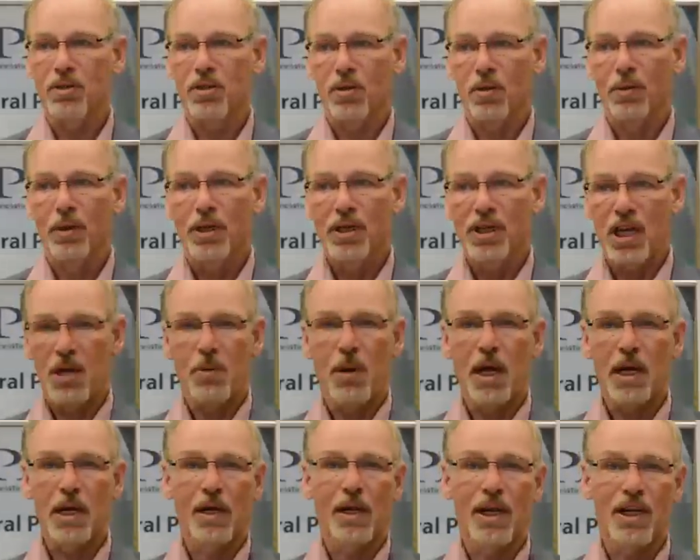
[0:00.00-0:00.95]
So
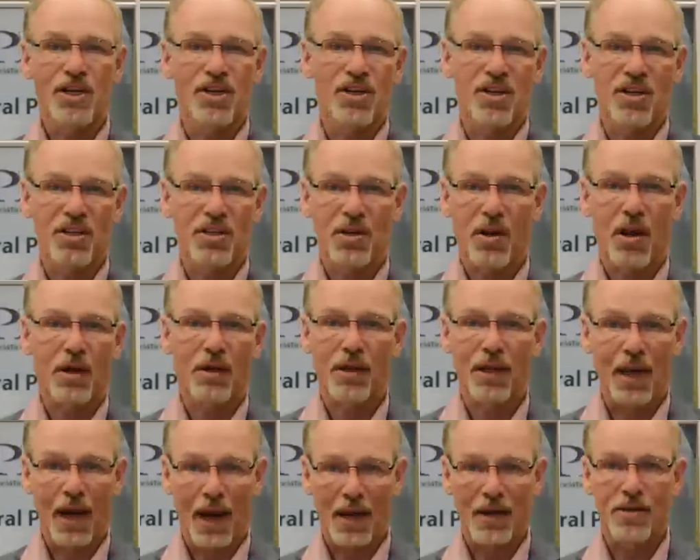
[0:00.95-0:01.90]
deregulation is not
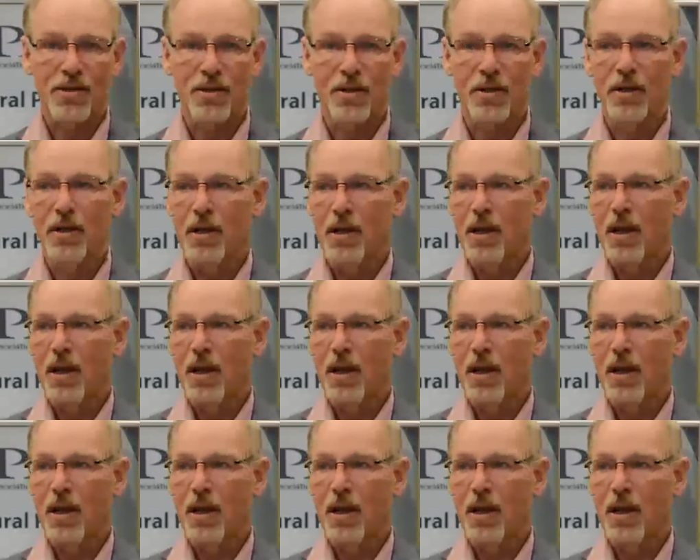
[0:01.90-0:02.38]
the answer.